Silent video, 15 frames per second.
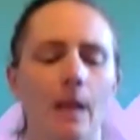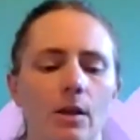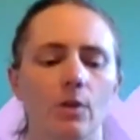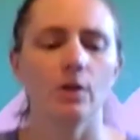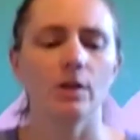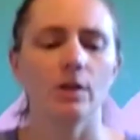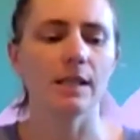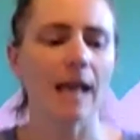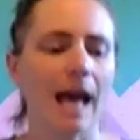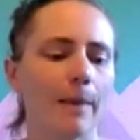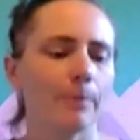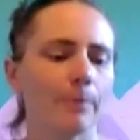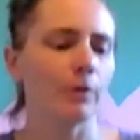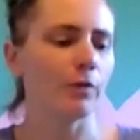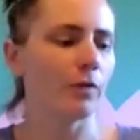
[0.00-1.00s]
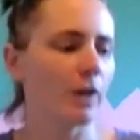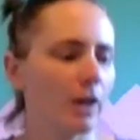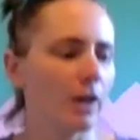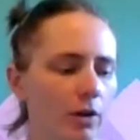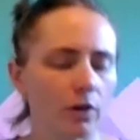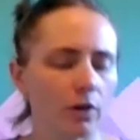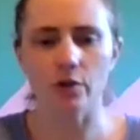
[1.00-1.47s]
You could tap your
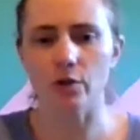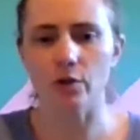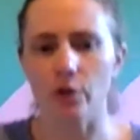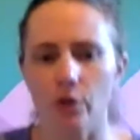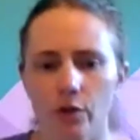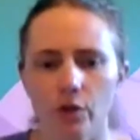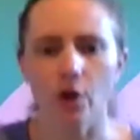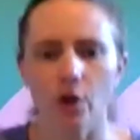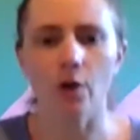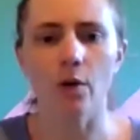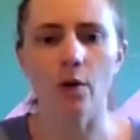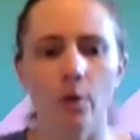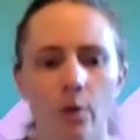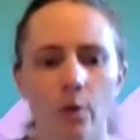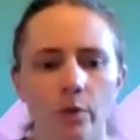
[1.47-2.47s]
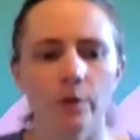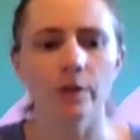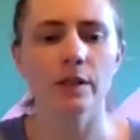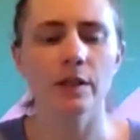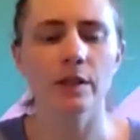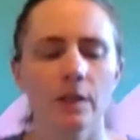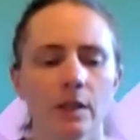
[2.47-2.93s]
fingers or your
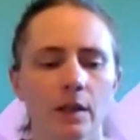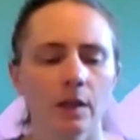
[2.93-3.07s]
toes.